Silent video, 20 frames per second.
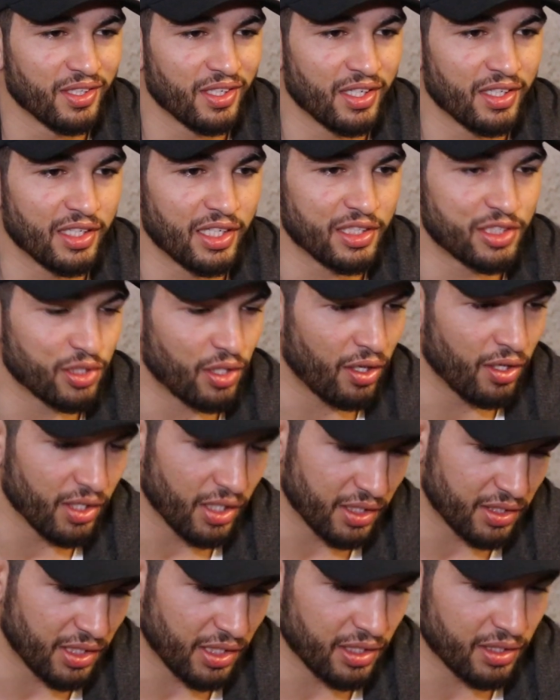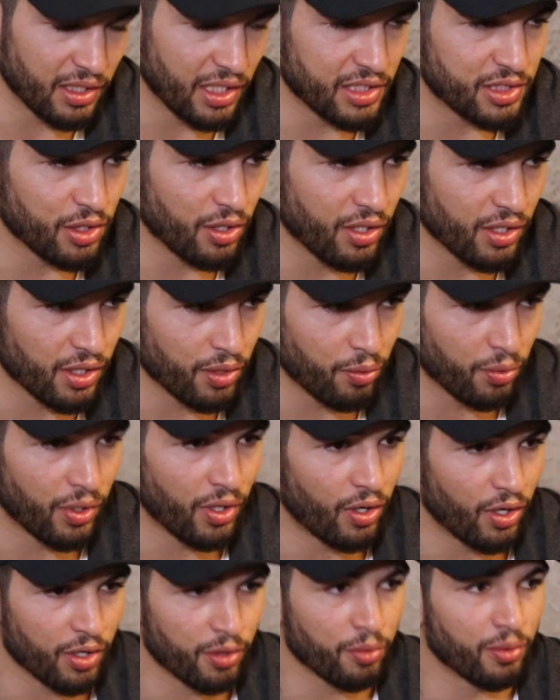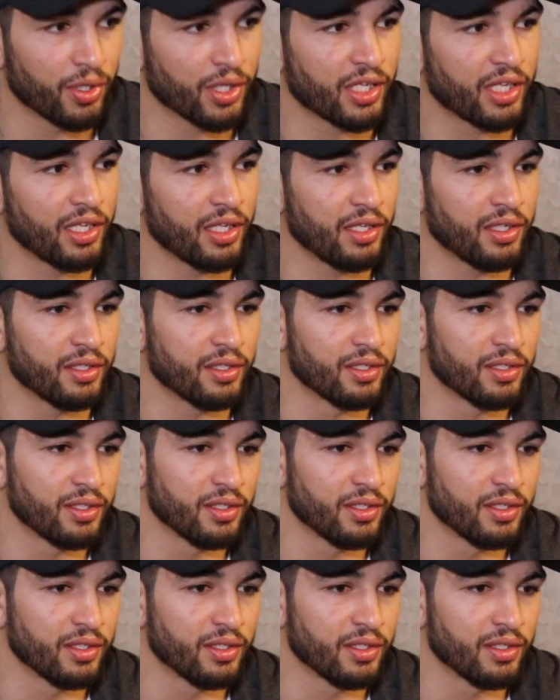I think they saw the hardworking